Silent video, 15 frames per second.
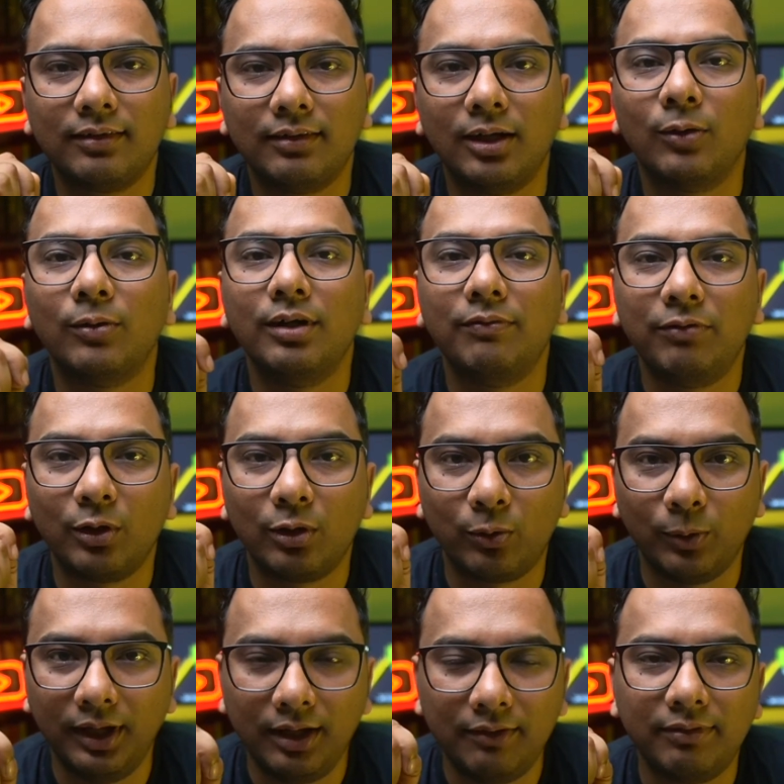Now, if you're
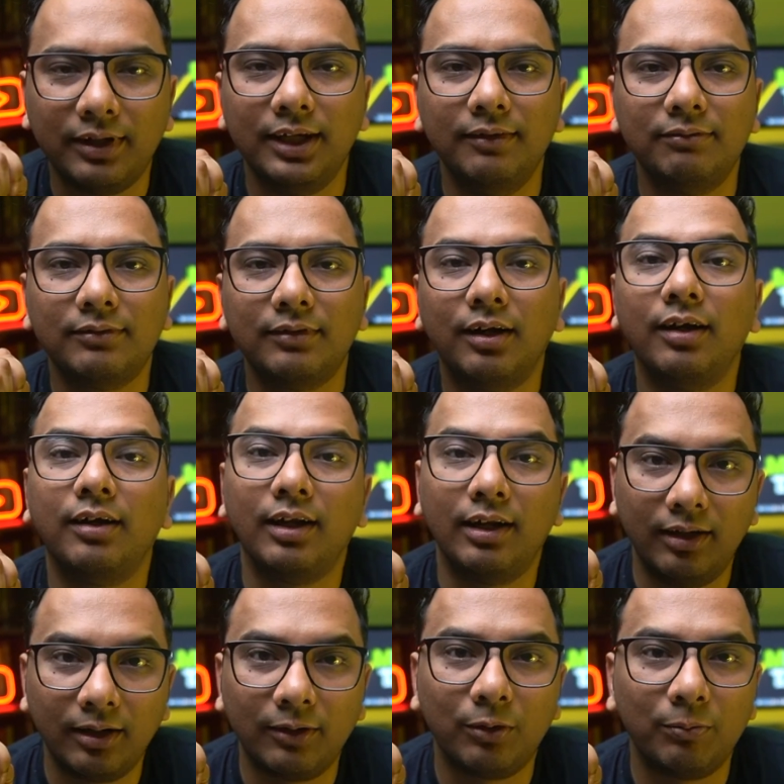25, a
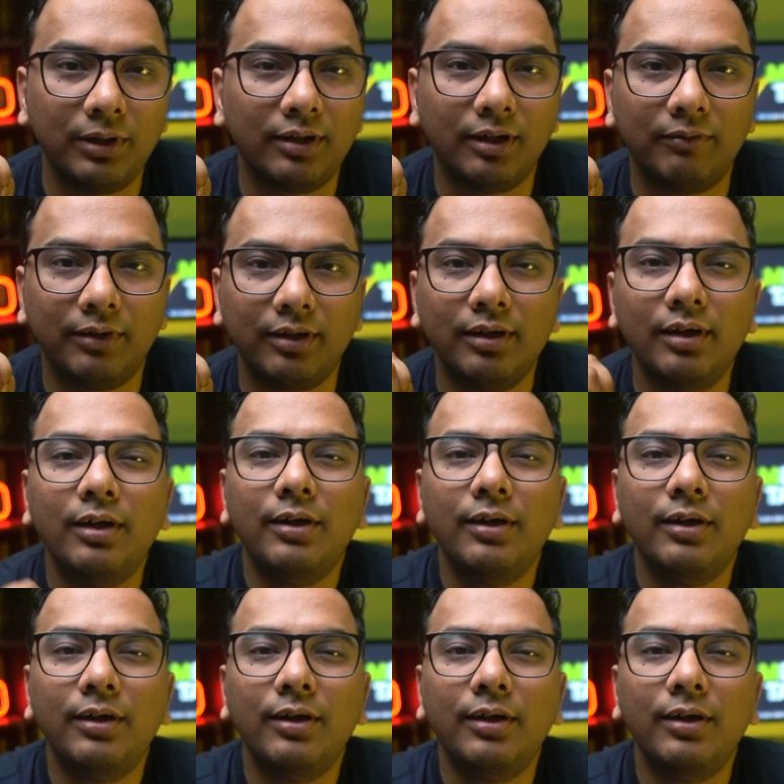10 lakh rupee cover